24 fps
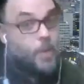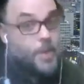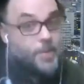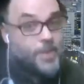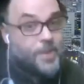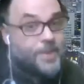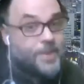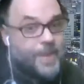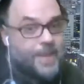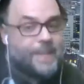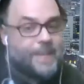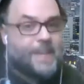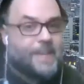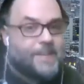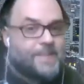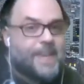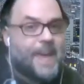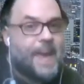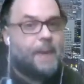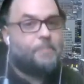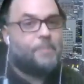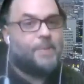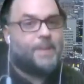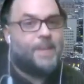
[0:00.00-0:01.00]
one thing that is
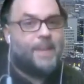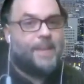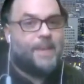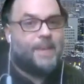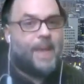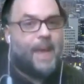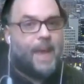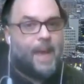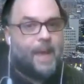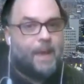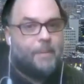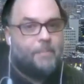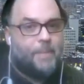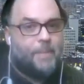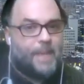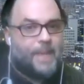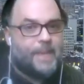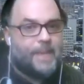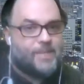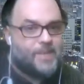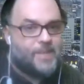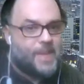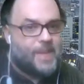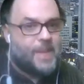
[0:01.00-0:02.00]
happening
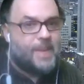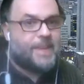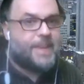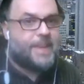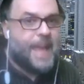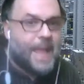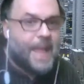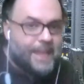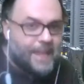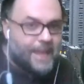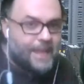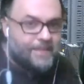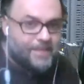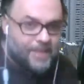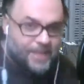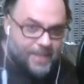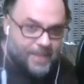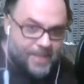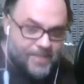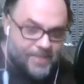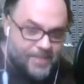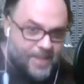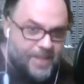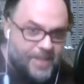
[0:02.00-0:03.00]
is the Gala
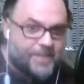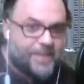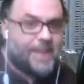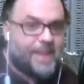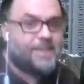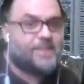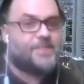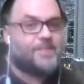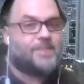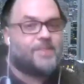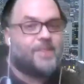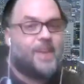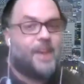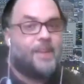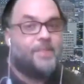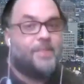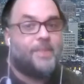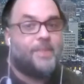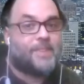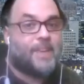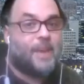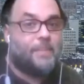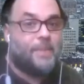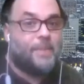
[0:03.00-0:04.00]
Dynastie. That's
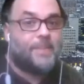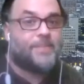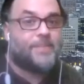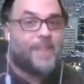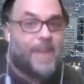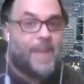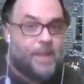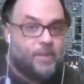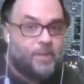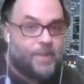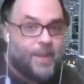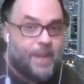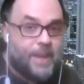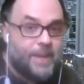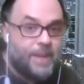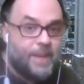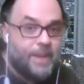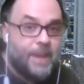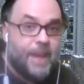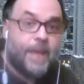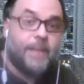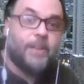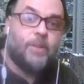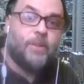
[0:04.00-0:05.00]
this coming Saturday,
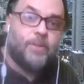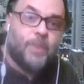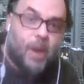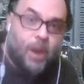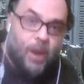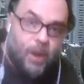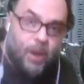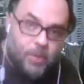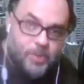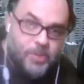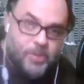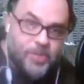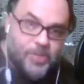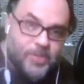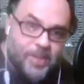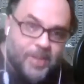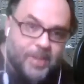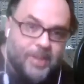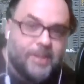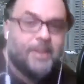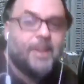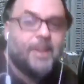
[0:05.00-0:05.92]
and you're the host.